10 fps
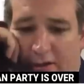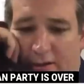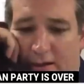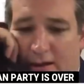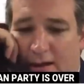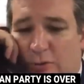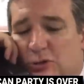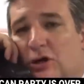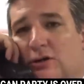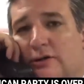that title as
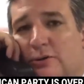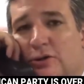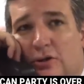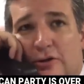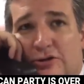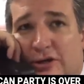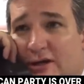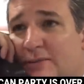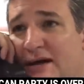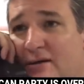Speaker of the House.
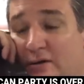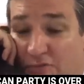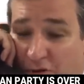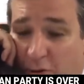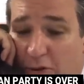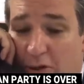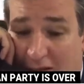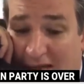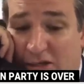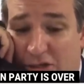And uh, you know,
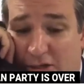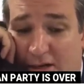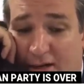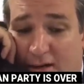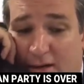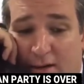he's just again uh,